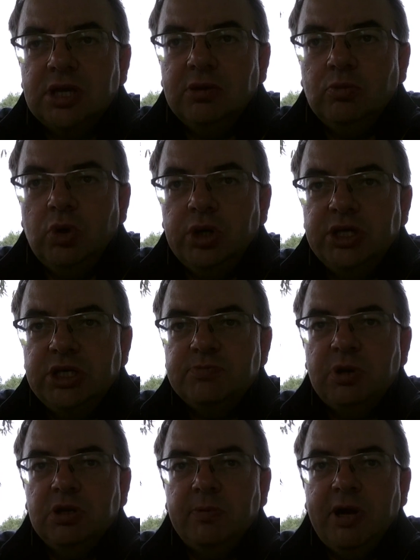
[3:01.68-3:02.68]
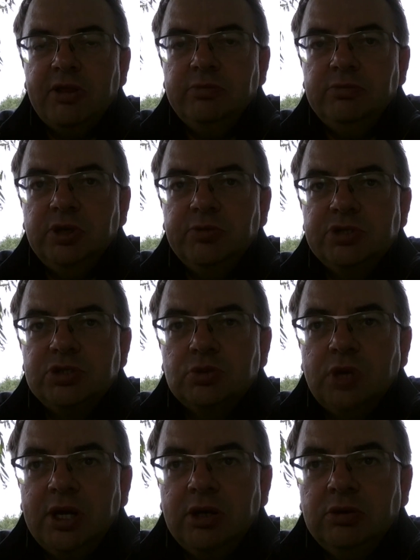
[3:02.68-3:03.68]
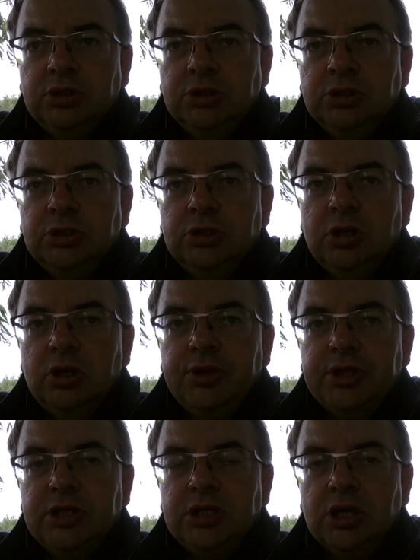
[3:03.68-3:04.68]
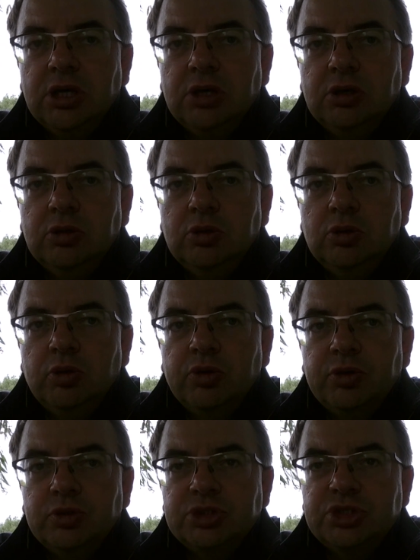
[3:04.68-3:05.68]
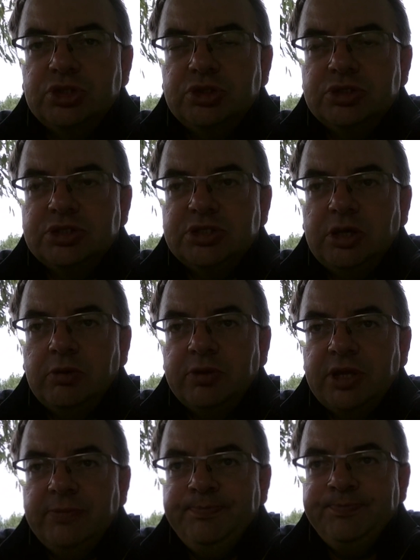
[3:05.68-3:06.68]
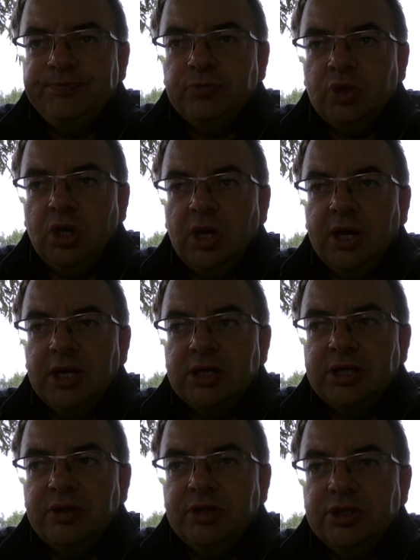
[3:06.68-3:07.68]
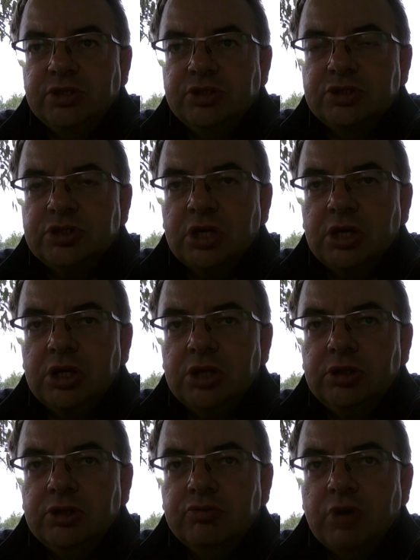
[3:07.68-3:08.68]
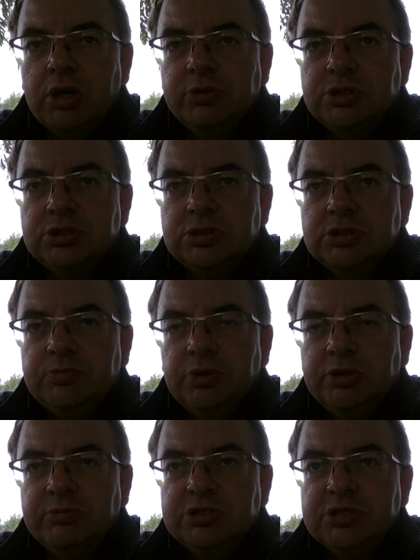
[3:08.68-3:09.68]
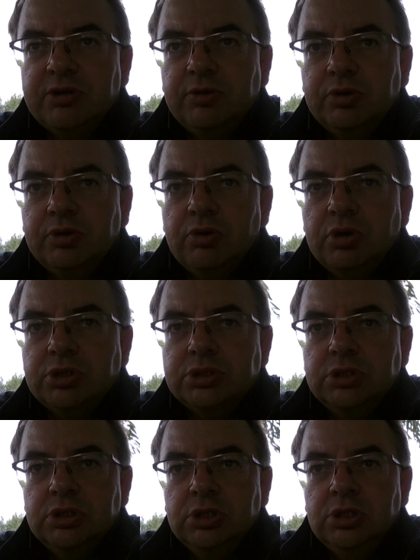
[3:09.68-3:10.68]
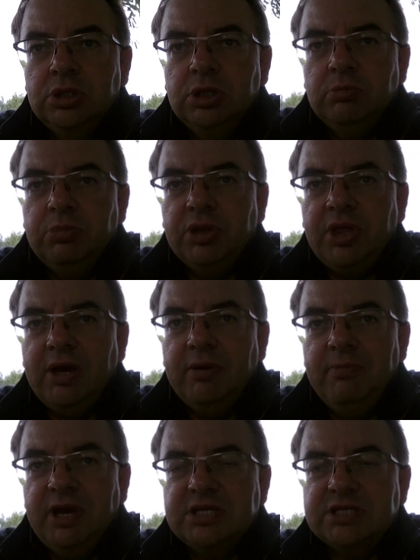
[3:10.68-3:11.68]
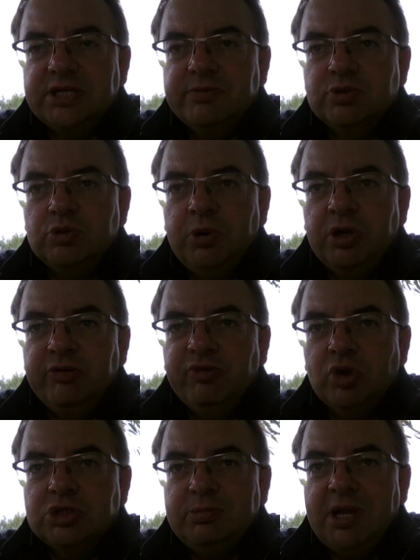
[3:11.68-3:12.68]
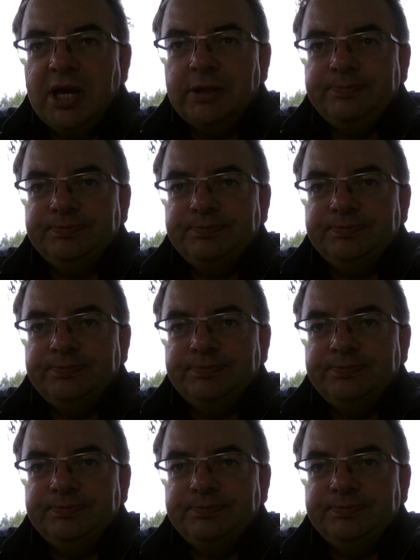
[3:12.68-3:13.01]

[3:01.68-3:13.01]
and what he spoke about them, and we saw how the uh, Orthodox Jews dealt with him and how they used uh, the Romans to put him to death on the cross. But that, amazingly, was all part of God's plan.